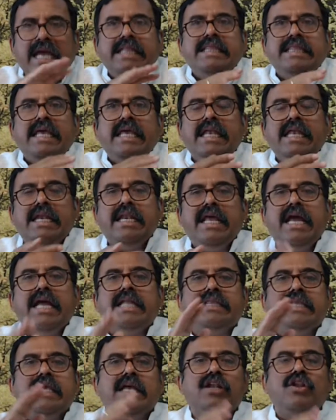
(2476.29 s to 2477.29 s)

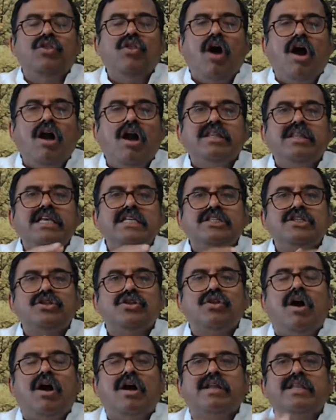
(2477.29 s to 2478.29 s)

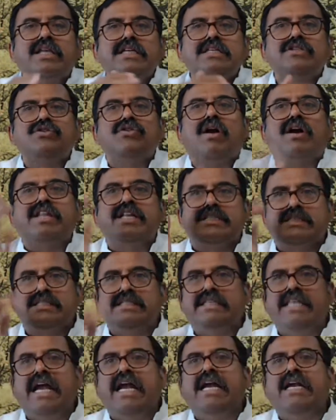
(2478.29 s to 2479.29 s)
Not this, not this,
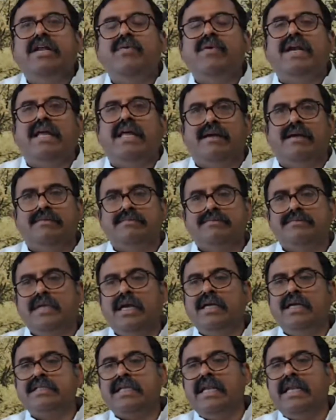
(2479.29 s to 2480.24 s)
not this. Negativity.